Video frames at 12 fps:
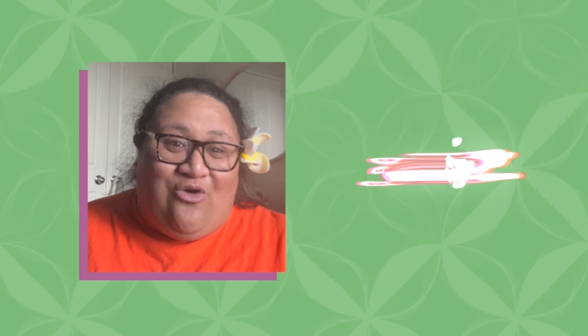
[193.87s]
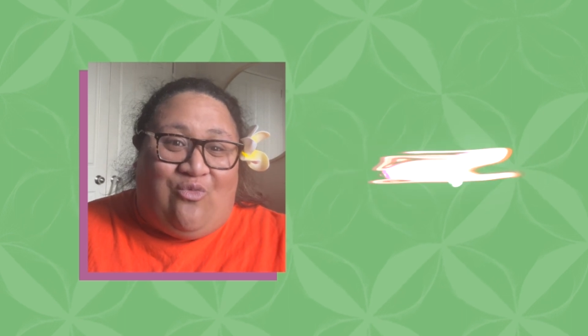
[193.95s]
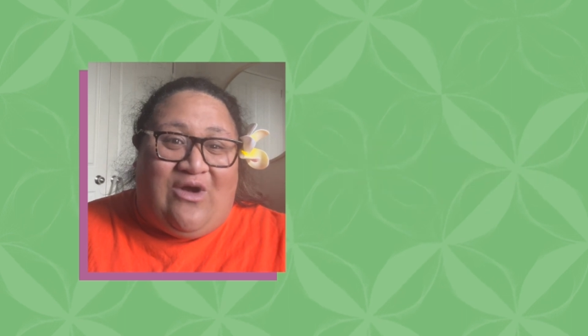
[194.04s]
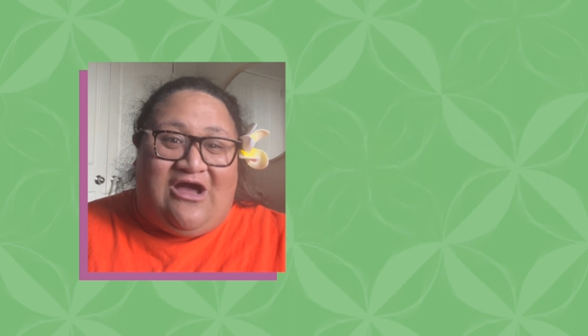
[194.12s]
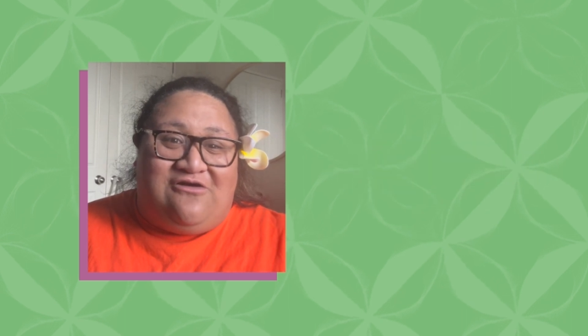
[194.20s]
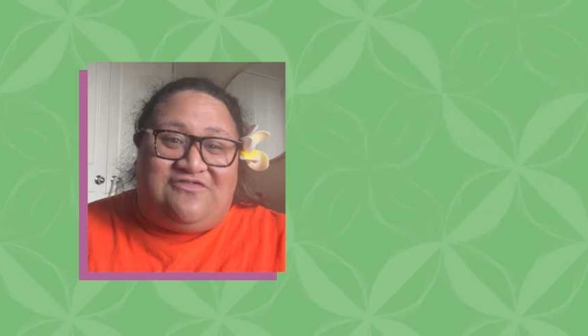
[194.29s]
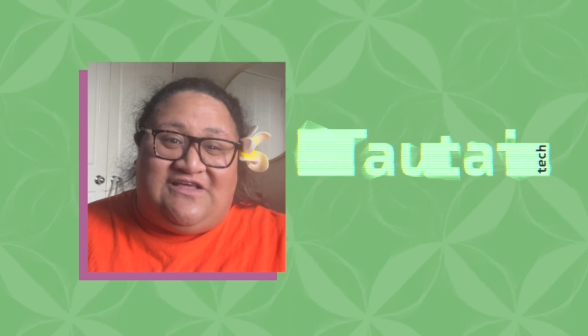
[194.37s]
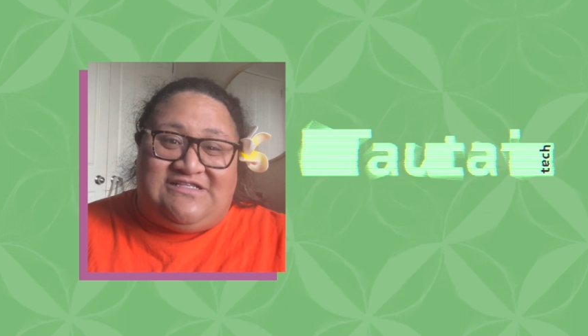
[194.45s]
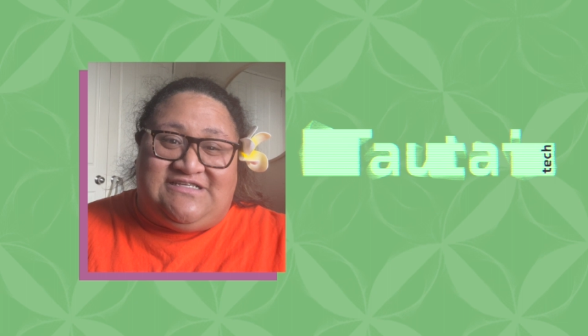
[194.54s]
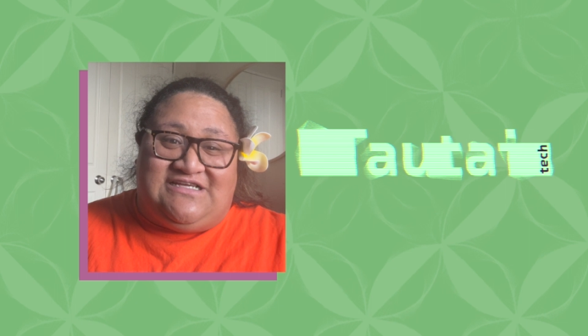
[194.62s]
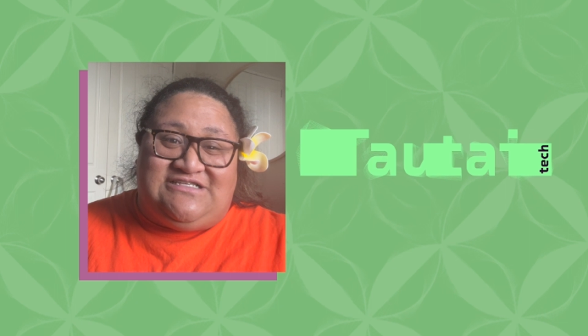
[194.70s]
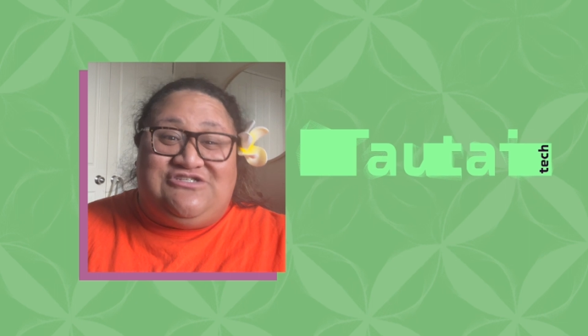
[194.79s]
Well, that's
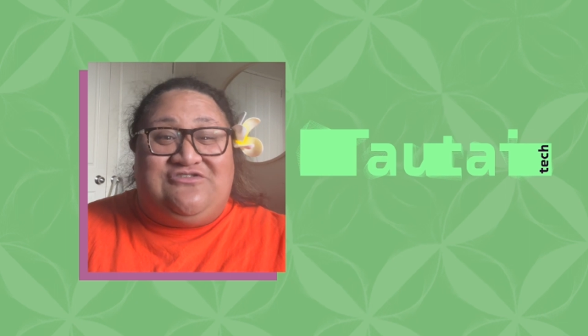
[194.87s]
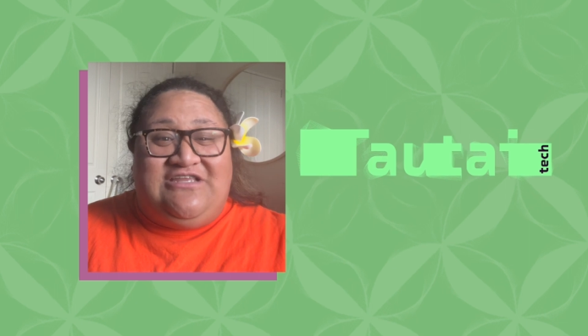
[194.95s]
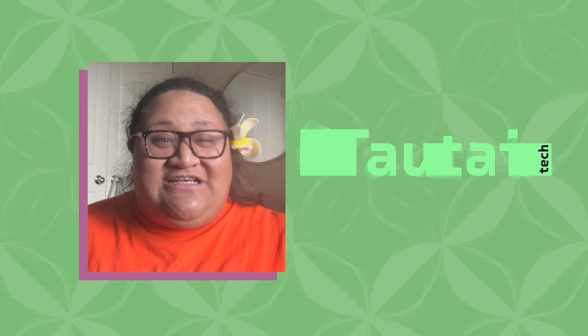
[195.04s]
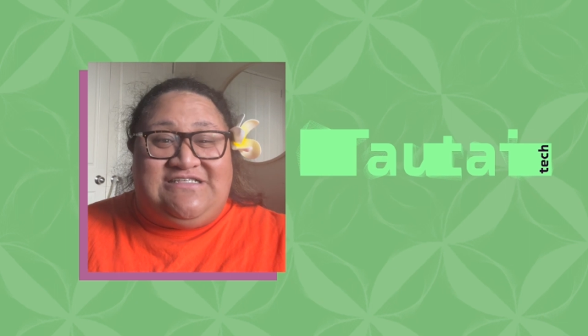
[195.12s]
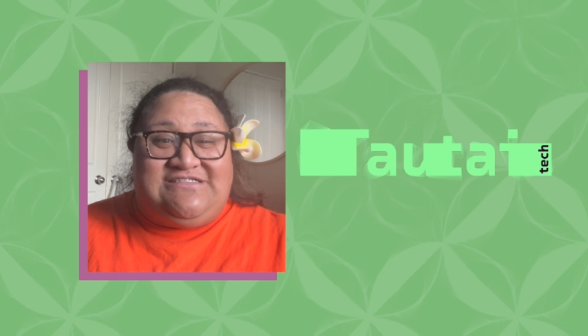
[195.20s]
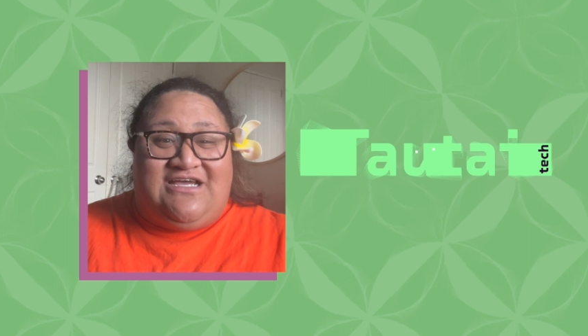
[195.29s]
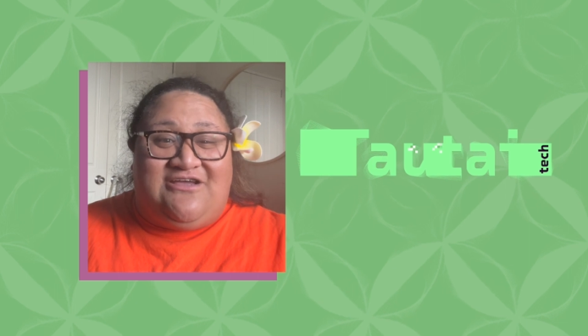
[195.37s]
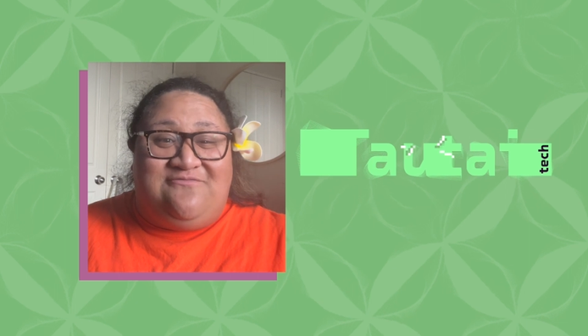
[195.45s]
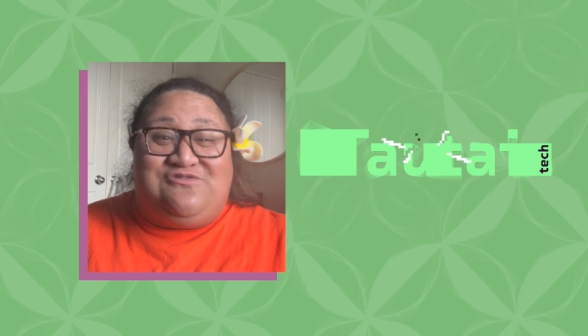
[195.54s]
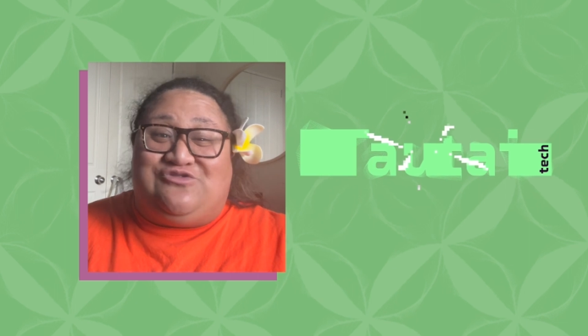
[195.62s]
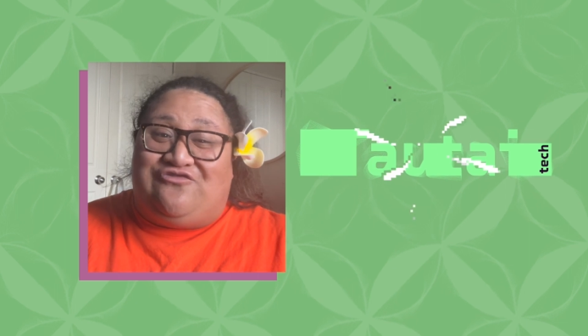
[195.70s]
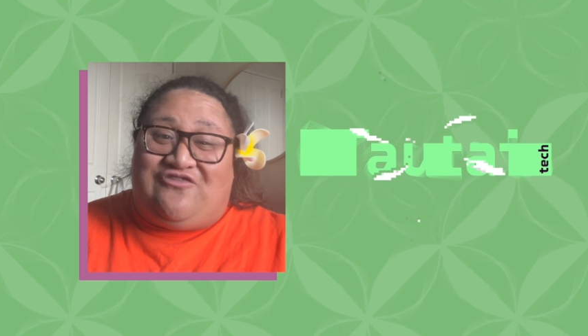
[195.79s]
us till next time.
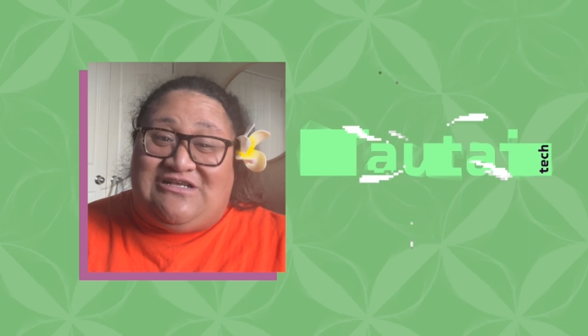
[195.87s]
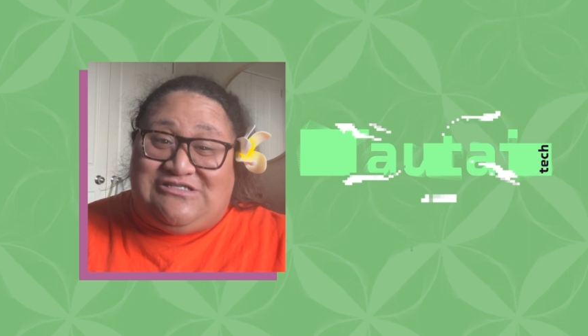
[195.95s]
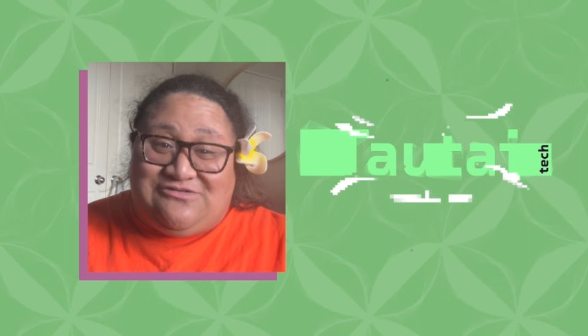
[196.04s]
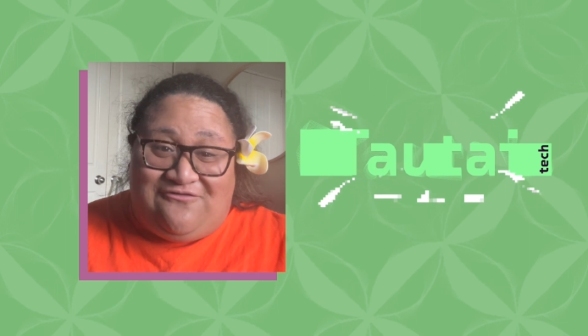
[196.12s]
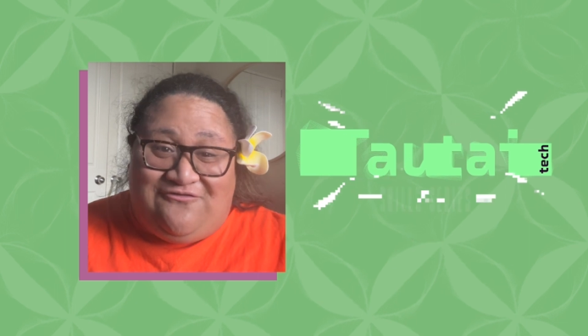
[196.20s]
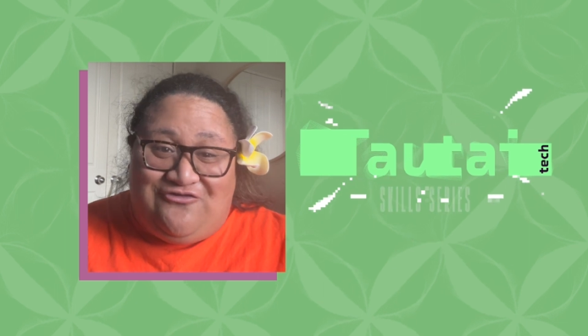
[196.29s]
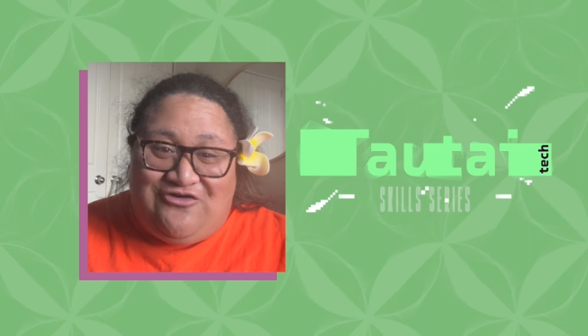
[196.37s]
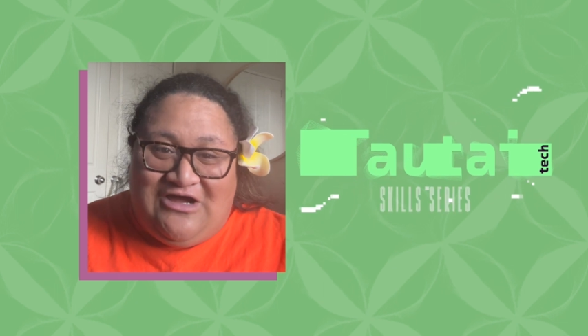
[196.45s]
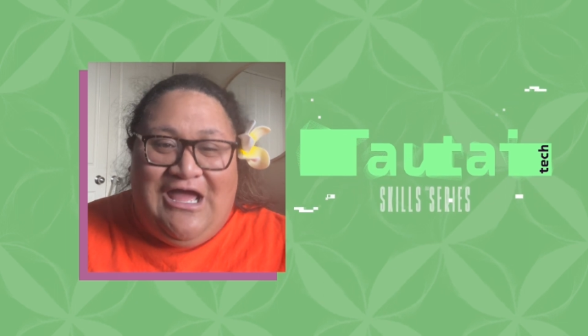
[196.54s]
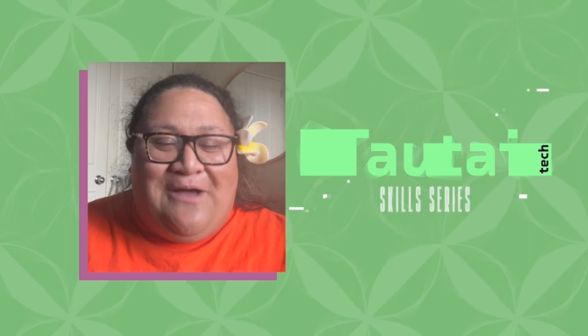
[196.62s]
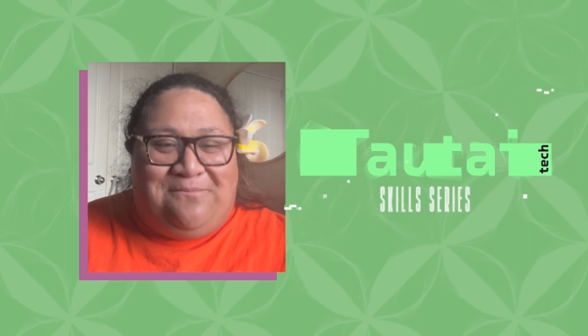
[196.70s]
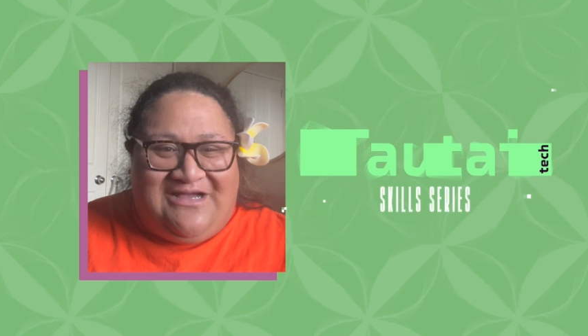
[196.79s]
Till
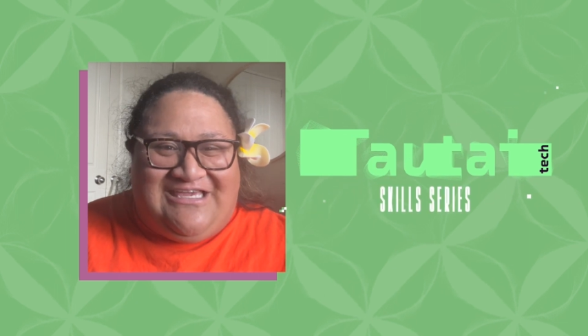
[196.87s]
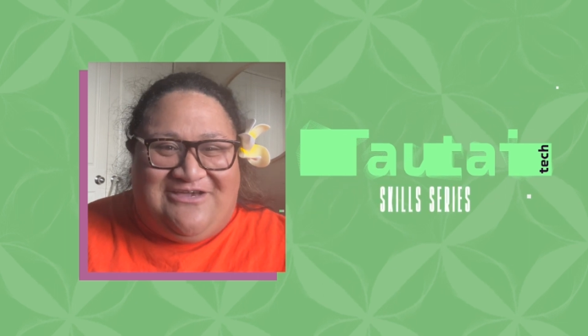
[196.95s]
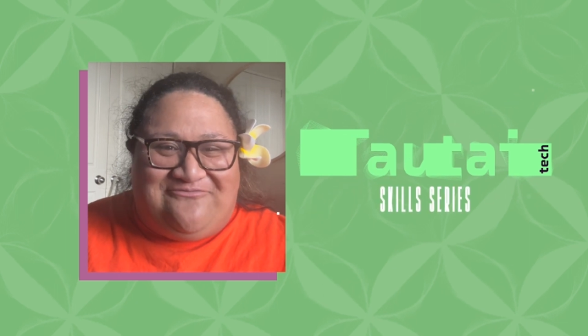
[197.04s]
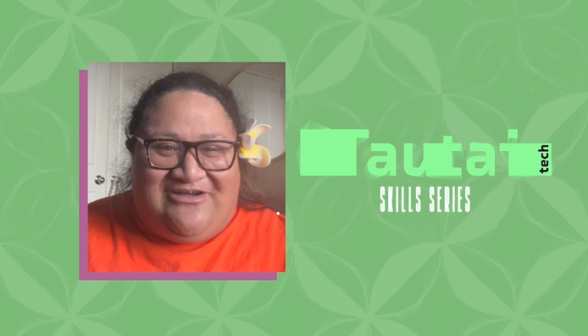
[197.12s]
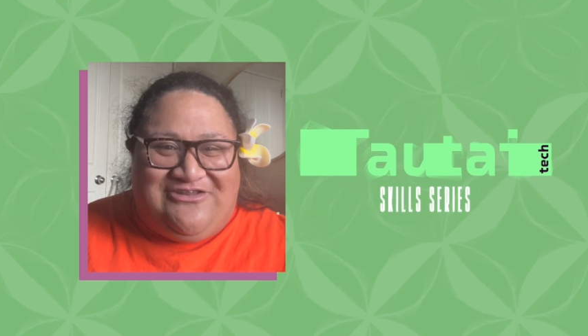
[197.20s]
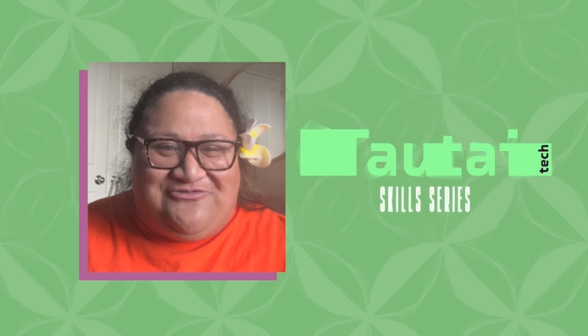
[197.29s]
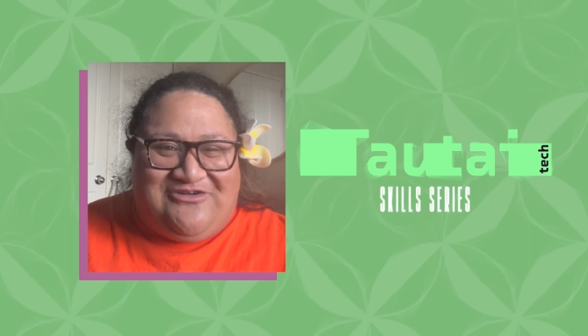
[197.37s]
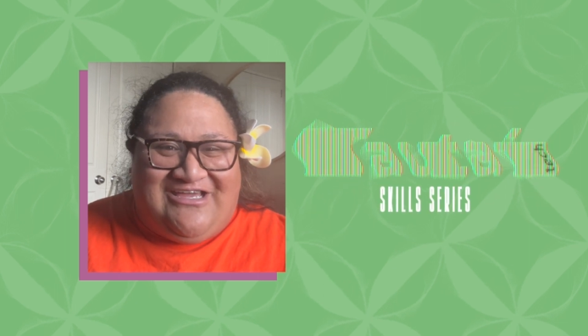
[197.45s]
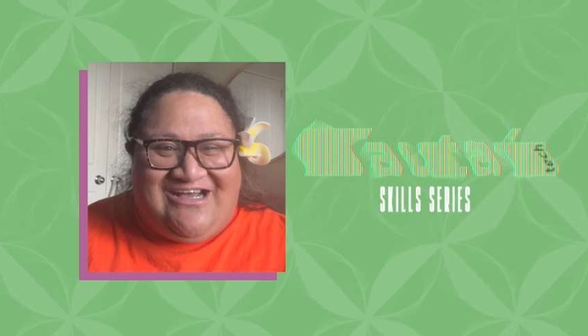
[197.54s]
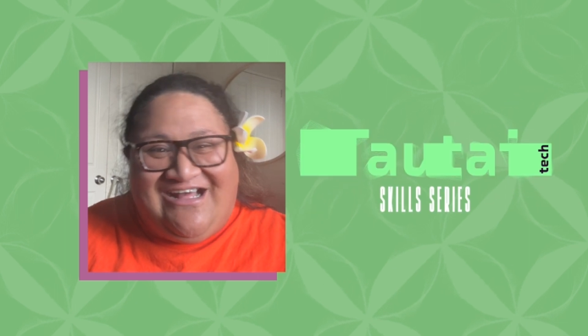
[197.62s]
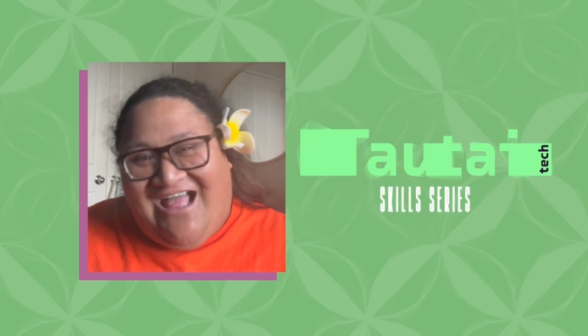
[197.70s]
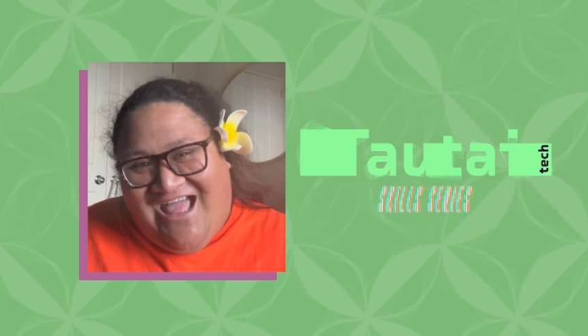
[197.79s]
5.4, mai ia
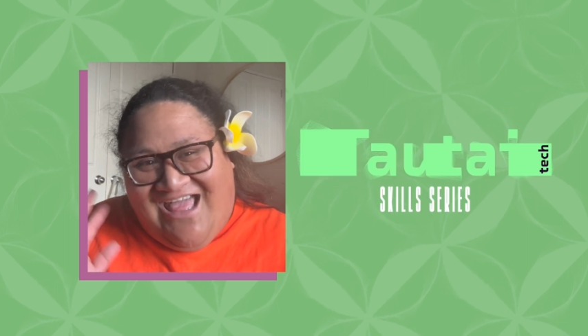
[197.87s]
manuia.